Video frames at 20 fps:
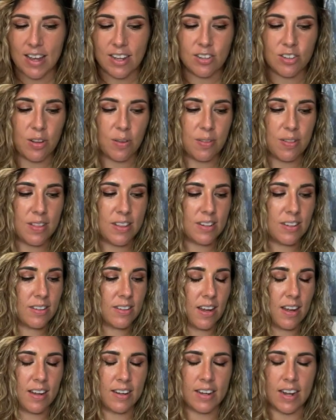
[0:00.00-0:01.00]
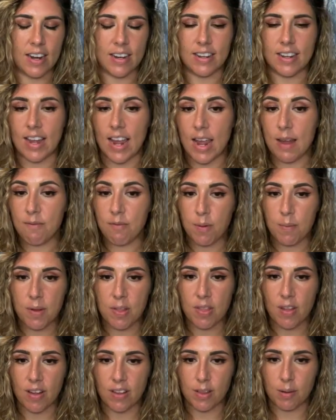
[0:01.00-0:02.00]
So this, again, came from a
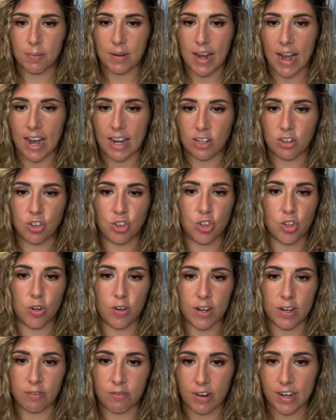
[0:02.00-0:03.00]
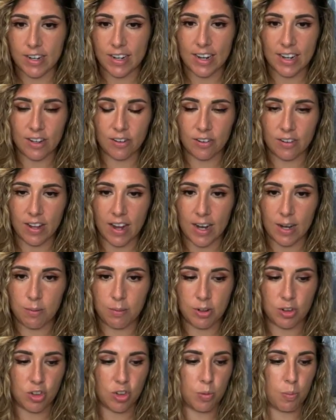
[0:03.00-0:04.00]
thought that we had during Radiate Your Light,
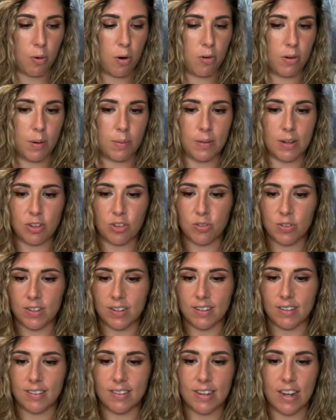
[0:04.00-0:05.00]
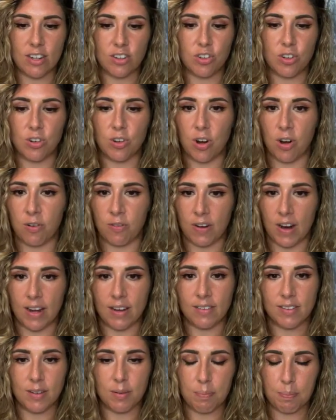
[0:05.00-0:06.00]
which is a program that's really centered
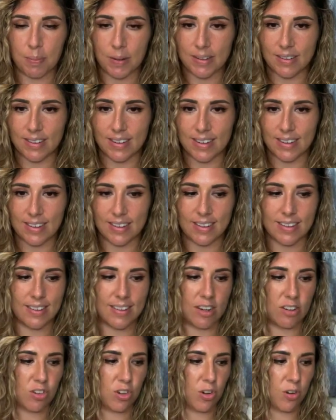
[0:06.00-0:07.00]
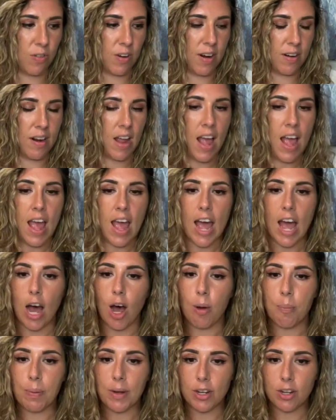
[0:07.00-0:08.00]
around business. It's centered around
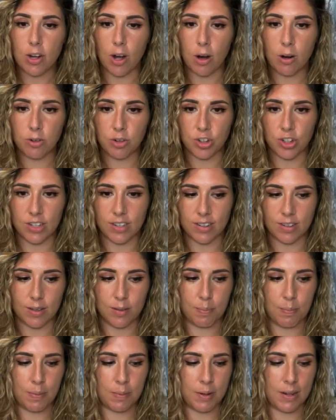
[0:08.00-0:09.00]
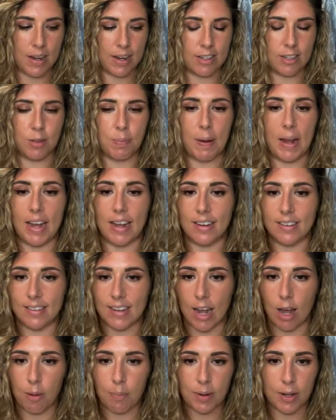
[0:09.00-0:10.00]
helping coaches expand,
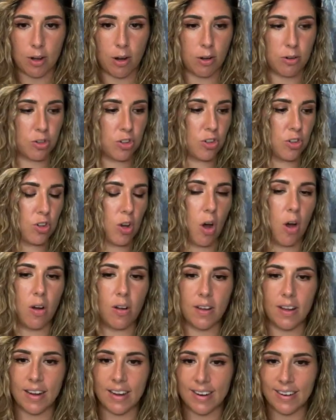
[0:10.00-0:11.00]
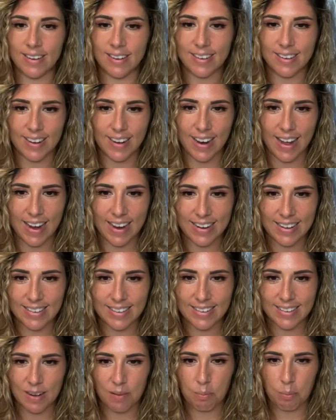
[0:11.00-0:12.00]
helping coaches call in
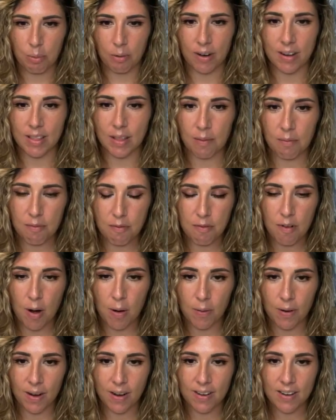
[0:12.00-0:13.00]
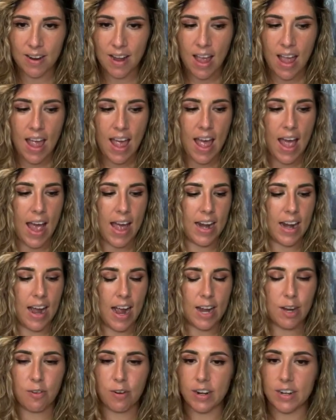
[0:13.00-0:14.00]
clients and bring them forward. And
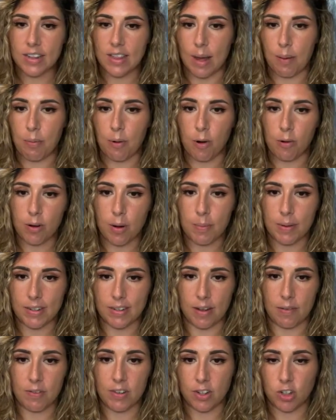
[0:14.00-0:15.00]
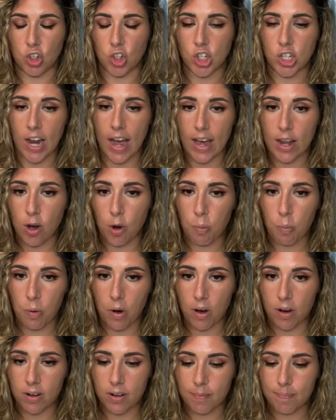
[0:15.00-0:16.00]
I created that program because I feel like shadow
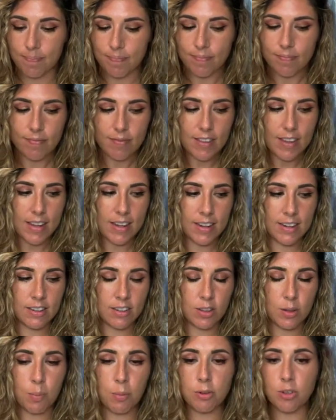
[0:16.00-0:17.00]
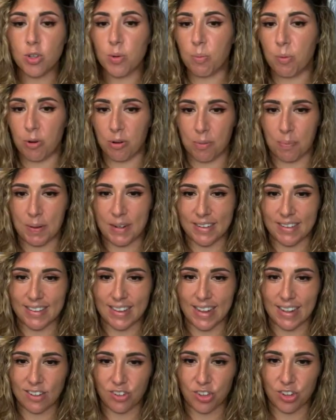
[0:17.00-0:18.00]
work is the most important piece
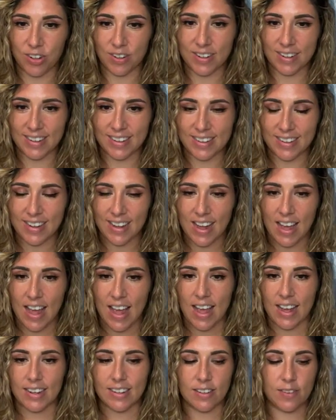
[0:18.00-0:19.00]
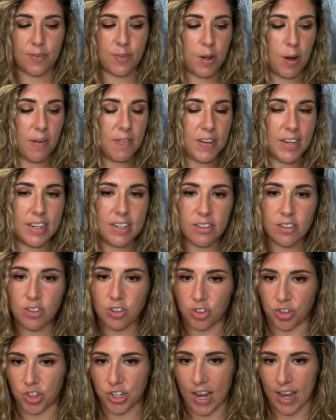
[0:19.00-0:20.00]
of that journey. Because if you haven't healed
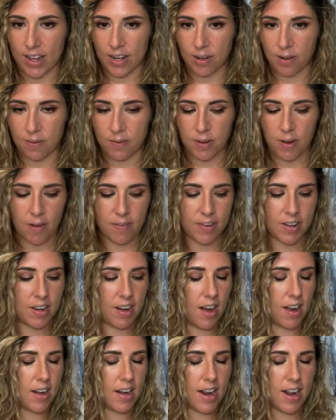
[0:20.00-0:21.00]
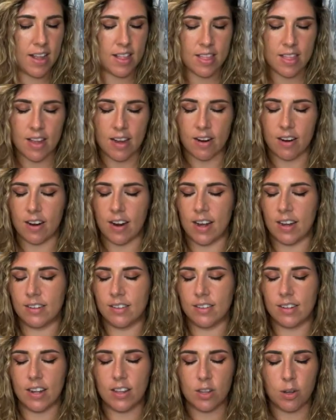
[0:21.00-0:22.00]
your shadow, if you haven't gone in there
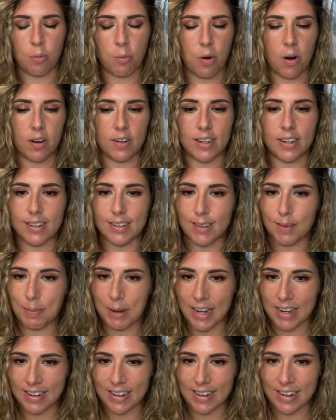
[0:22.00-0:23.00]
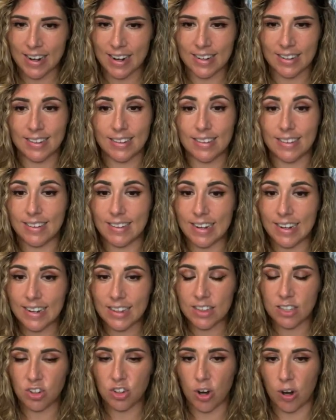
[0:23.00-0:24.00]
and done the work and expanded it and
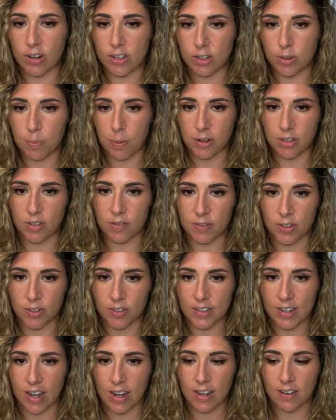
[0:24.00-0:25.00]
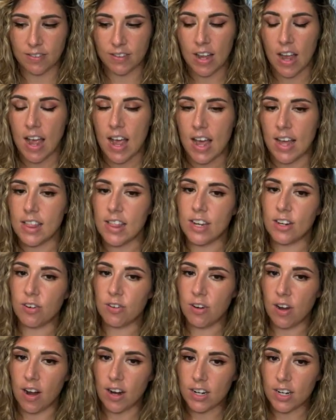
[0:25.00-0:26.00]
seen the darkest parts of yourselves, then
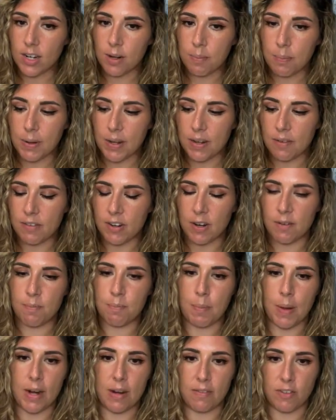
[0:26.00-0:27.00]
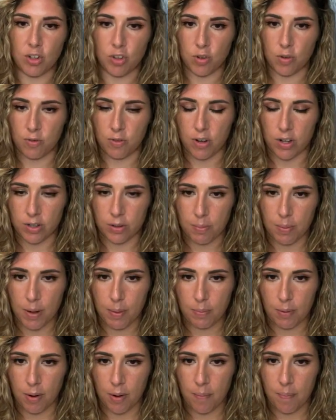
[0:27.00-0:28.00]
you're not going to be very beneficial for other
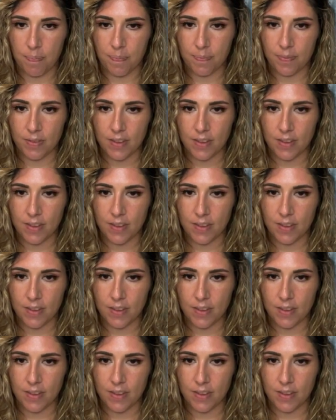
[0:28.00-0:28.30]
people.